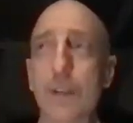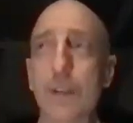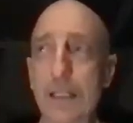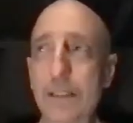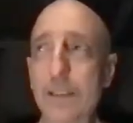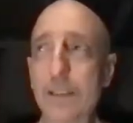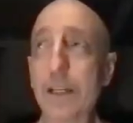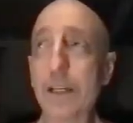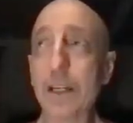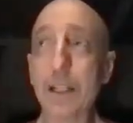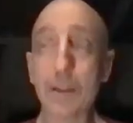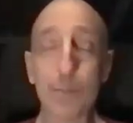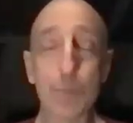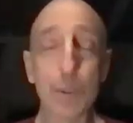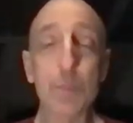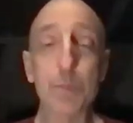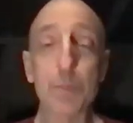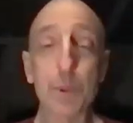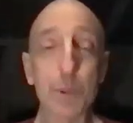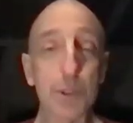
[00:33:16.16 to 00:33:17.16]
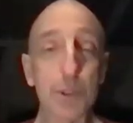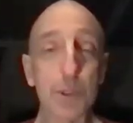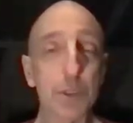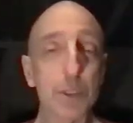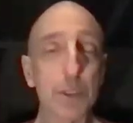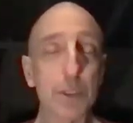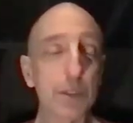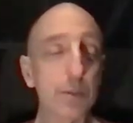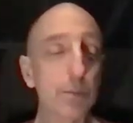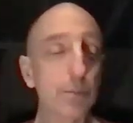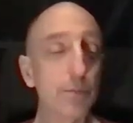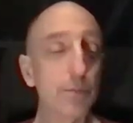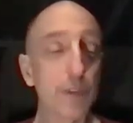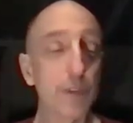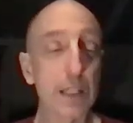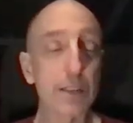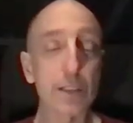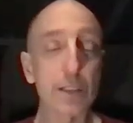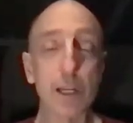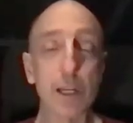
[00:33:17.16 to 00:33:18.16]
fascinating people in
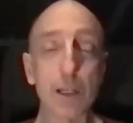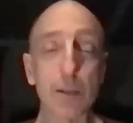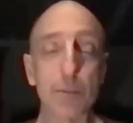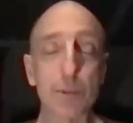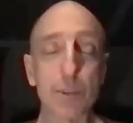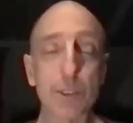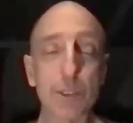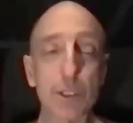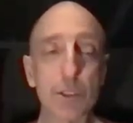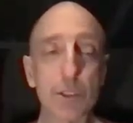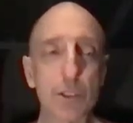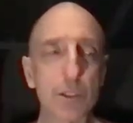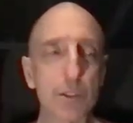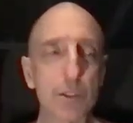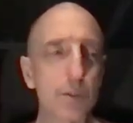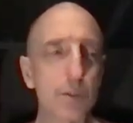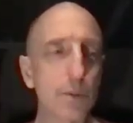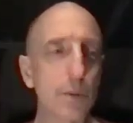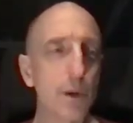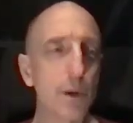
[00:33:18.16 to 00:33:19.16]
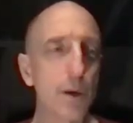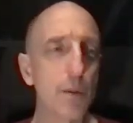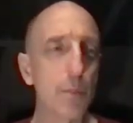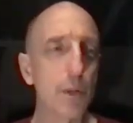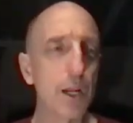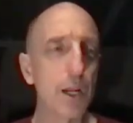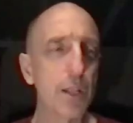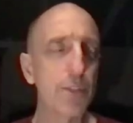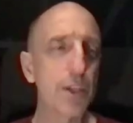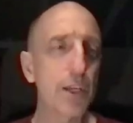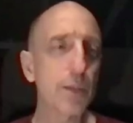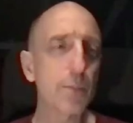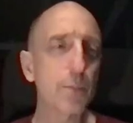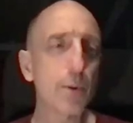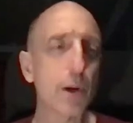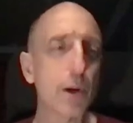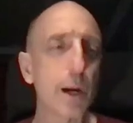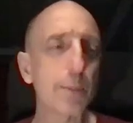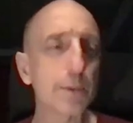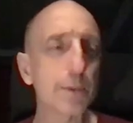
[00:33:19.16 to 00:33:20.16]
fascinating positions. But I
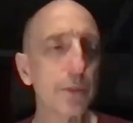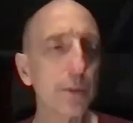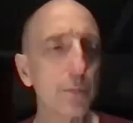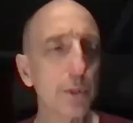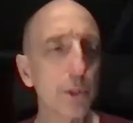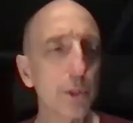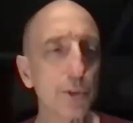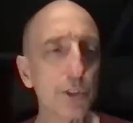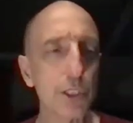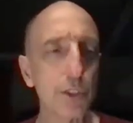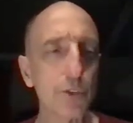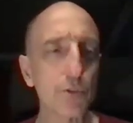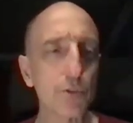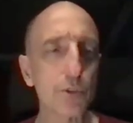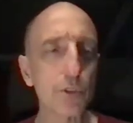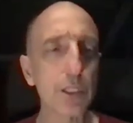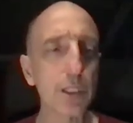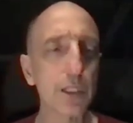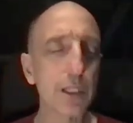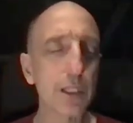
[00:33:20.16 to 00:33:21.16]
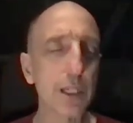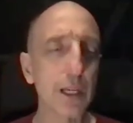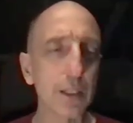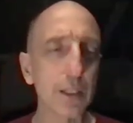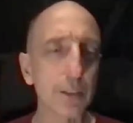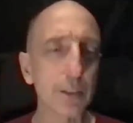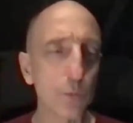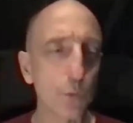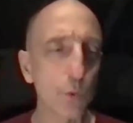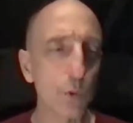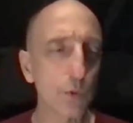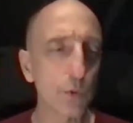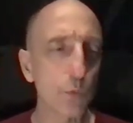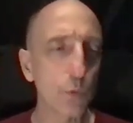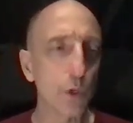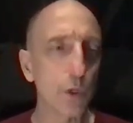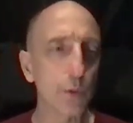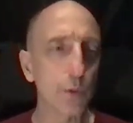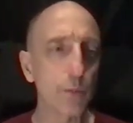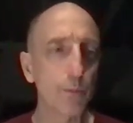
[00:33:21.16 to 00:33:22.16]
think probably the most interesting case was
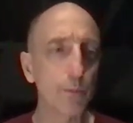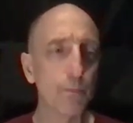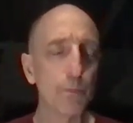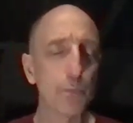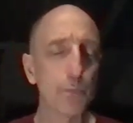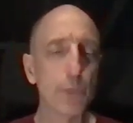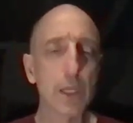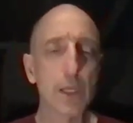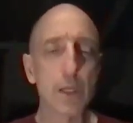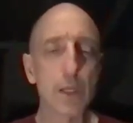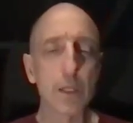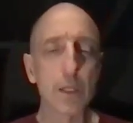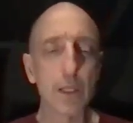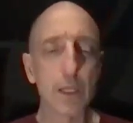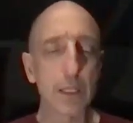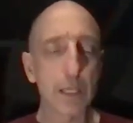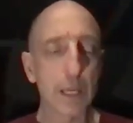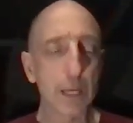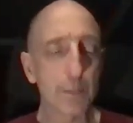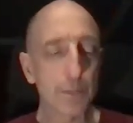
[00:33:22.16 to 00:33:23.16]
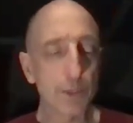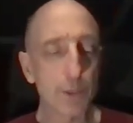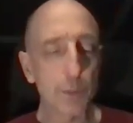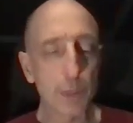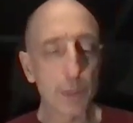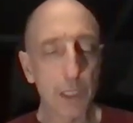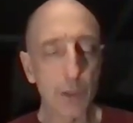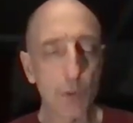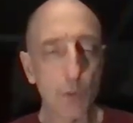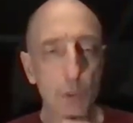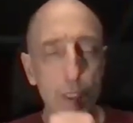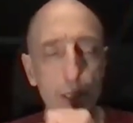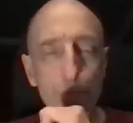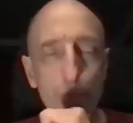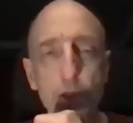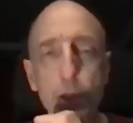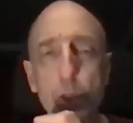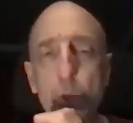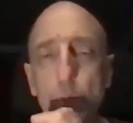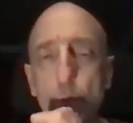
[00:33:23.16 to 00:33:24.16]
one that came to me when
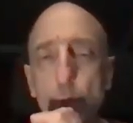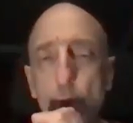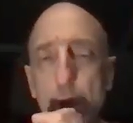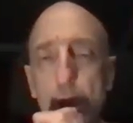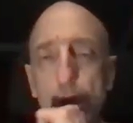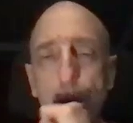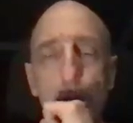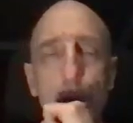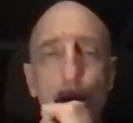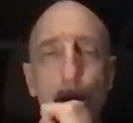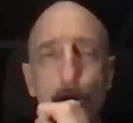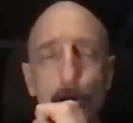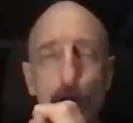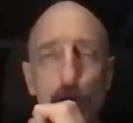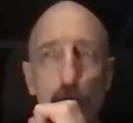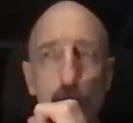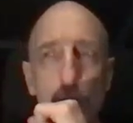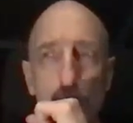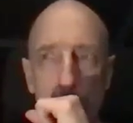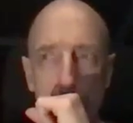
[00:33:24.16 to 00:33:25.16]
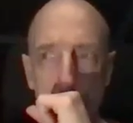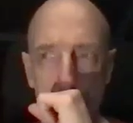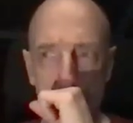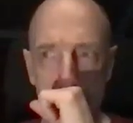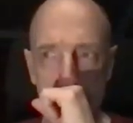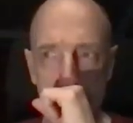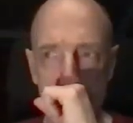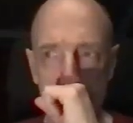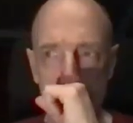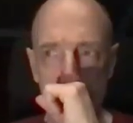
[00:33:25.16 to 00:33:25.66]
I was on a white collar squad,